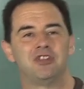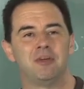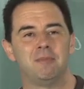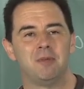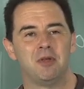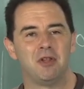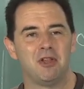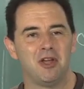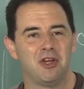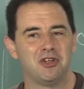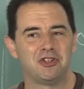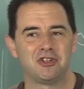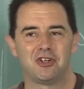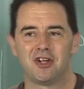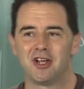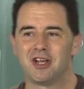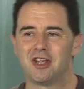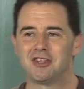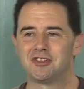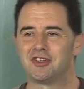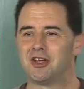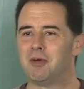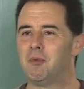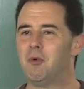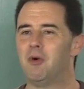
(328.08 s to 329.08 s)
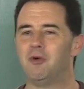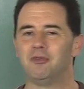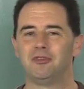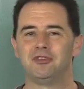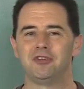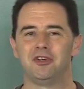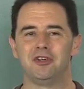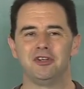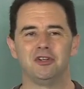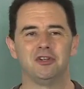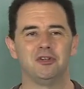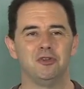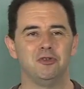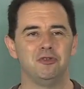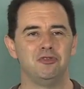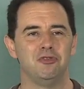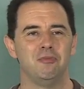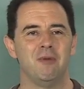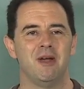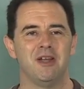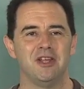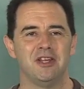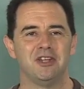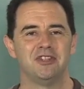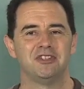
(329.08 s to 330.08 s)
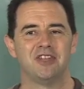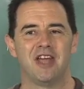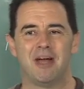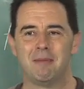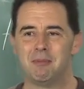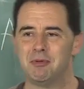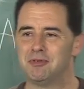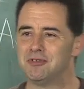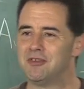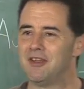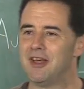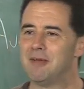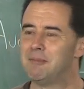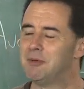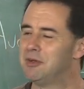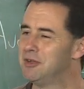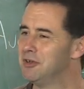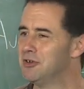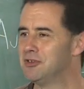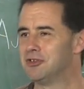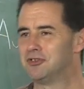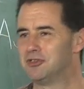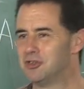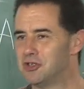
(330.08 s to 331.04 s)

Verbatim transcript: stimulation, I guess I won't uh, include too many examples of that, but there,